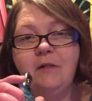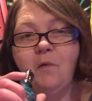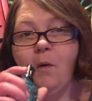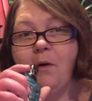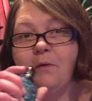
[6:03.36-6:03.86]

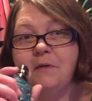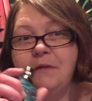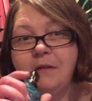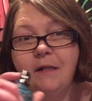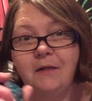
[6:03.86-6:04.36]
squonks
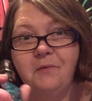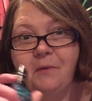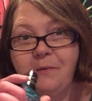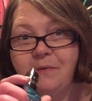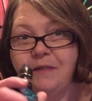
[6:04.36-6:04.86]
that take
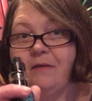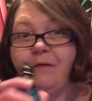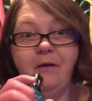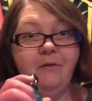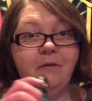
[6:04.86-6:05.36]

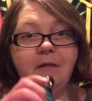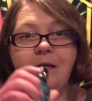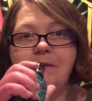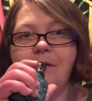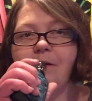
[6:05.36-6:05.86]
21-700s
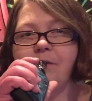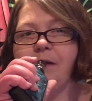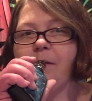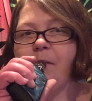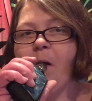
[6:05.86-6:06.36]
last a long
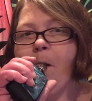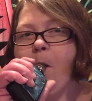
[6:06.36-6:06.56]
time.